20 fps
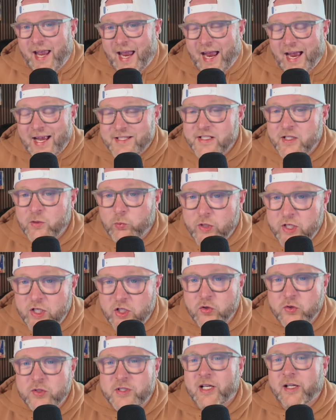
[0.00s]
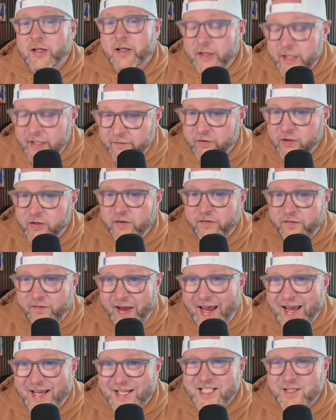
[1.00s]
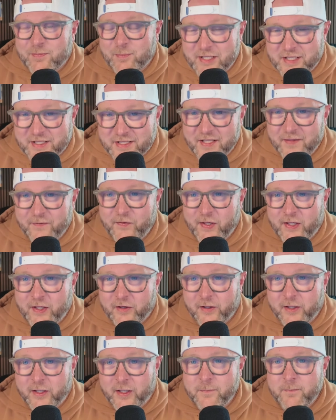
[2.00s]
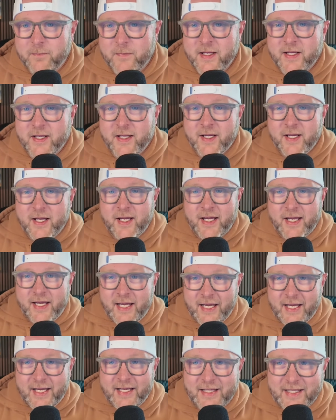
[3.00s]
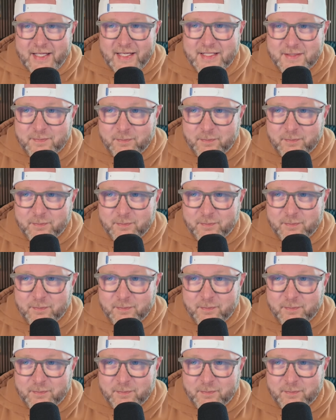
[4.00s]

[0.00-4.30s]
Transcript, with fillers: as it reduced liver fat specifically in these